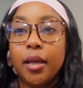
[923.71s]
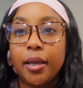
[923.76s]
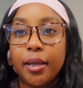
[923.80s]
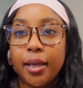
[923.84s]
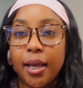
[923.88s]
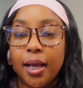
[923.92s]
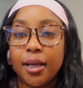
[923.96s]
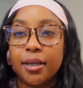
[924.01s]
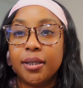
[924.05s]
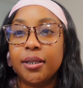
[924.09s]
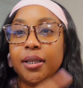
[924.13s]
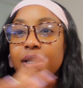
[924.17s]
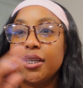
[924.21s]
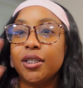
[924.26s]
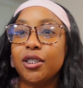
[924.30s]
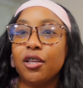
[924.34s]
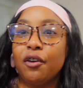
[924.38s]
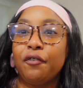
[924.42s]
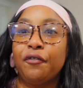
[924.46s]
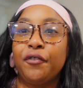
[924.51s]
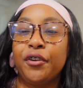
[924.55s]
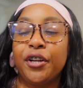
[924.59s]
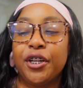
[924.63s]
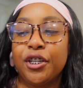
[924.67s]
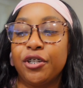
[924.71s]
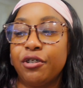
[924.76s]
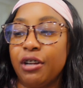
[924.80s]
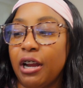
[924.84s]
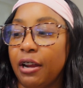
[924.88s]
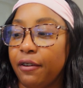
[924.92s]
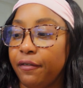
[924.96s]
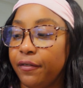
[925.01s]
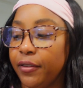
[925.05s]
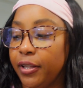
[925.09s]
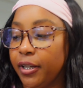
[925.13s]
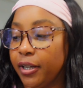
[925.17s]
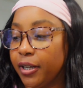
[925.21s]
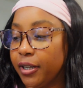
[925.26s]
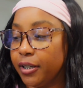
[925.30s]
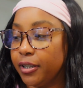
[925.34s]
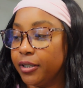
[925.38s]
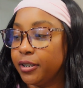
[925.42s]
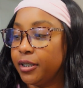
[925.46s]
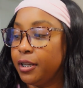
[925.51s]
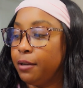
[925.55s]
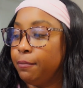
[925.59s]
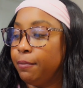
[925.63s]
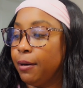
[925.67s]
Y'all, Sam's so freaking trifling
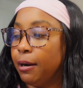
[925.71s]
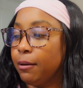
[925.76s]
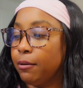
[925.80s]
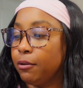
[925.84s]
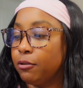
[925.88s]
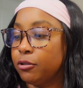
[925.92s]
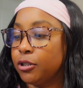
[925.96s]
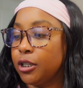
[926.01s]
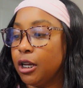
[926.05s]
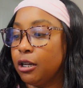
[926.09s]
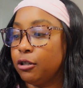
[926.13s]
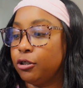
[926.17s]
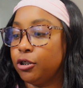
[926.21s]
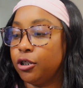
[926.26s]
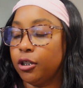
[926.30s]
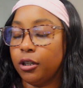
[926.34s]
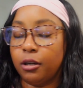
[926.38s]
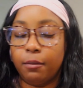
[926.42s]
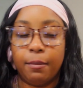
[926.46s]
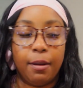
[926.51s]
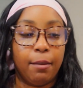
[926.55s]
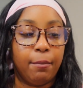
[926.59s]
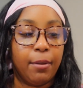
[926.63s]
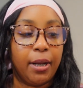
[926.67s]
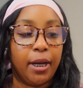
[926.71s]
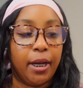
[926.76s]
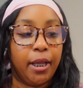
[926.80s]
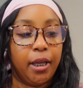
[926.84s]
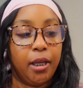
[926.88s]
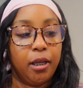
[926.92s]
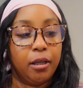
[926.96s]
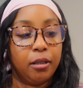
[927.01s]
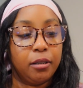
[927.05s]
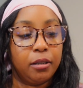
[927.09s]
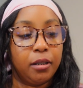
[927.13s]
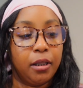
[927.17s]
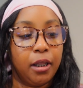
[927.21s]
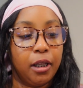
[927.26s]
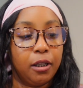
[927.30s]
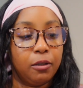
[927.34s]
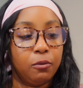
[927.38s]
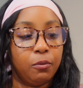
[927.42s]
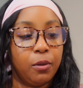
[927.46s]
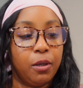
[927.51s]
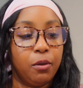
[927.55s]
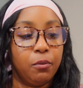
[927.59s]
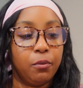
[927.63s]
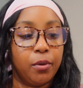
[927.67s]
because he probably gonna talk junk about my nails next
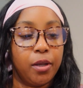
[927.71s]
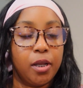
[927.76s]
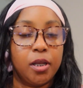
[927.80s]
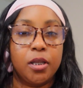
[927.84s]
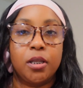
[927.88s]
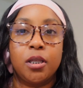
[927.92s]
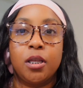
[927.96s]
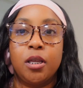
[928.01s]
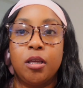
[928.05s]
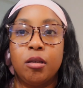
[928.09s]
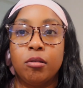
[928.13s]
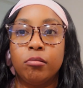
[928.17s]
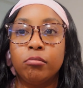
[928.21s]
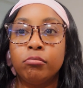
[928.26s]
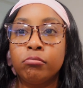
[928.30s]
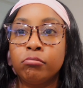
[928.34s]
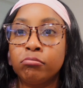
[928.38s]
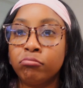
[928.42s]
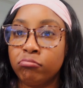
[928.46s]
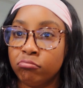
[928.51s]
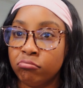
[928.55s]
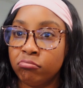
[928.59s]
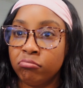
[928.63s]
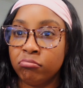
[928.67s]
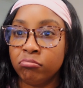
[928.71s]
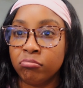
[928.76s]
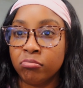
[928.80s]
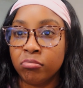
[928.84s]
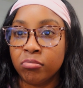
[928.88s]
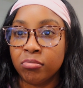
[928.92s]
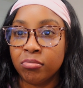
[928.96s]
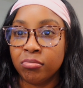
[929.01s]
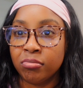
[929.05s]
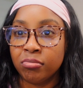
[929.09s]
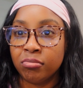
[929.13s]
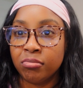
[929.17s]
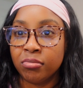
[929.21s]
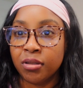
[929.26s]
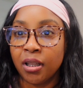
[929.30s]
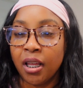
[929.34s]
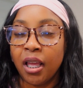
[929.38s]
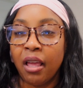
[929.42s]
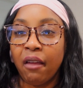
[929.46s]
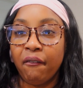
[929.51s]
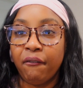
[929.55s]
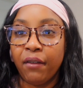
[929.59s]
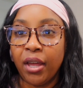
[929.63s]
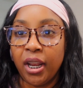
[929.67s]
week when you see him.
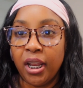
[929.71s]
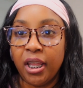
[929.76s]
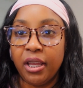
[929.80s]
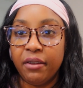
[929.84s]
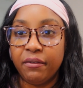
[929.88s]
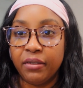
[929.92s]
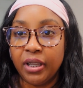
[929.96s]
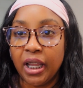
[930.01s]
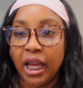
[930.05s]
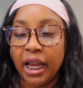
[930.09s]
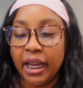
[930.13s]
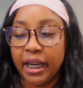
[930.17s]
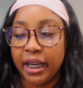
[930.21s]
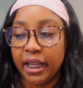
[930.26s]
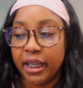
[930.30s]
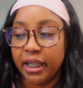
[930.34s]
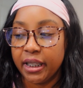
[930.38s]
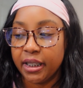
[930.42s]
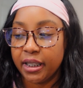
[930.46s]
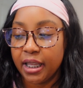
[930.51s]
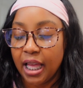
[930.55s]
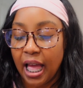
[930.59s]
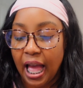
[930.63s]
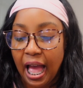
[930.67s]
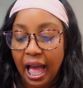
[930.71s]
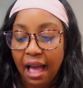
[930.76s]
if I leave it like this.